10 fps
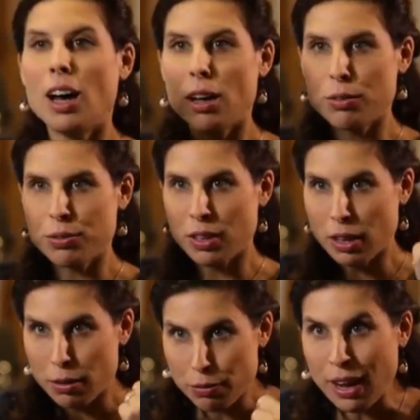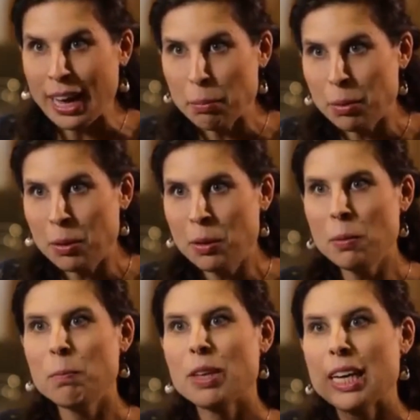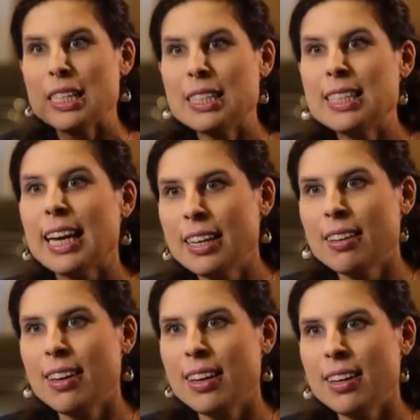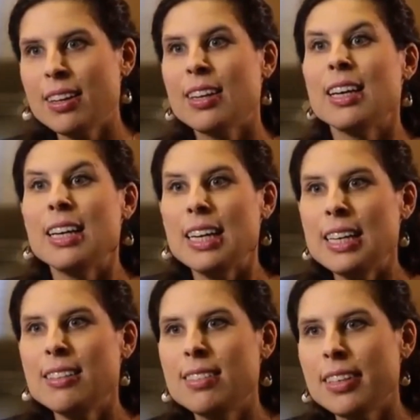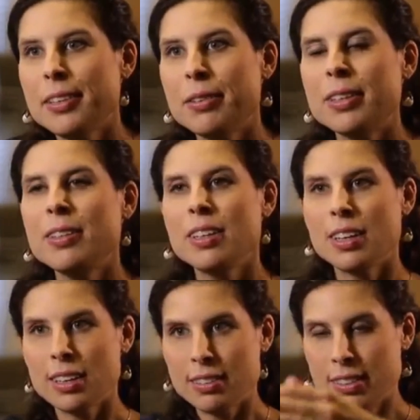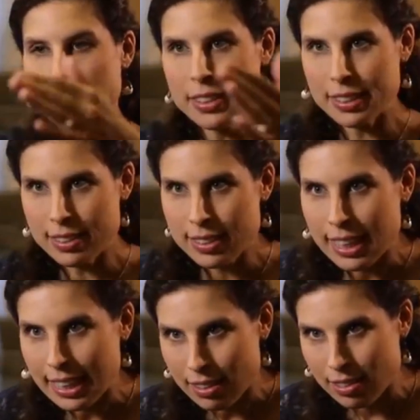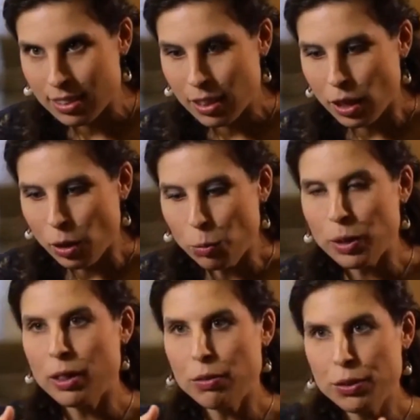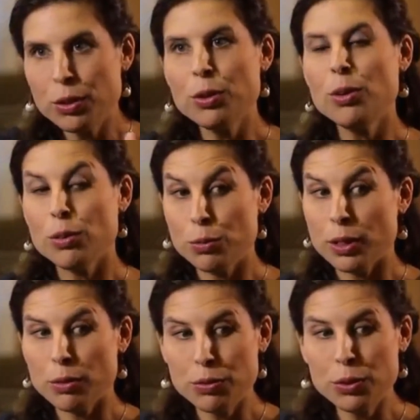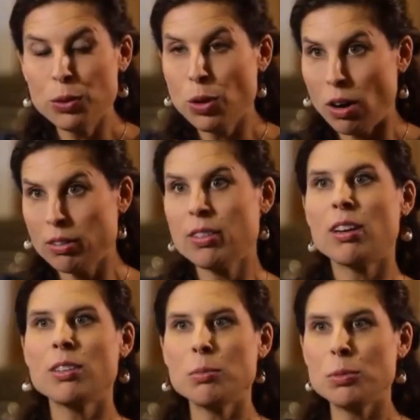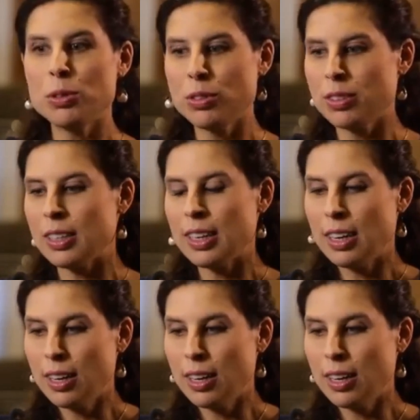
of a viable, secular, integral Syrian state with a few autonomous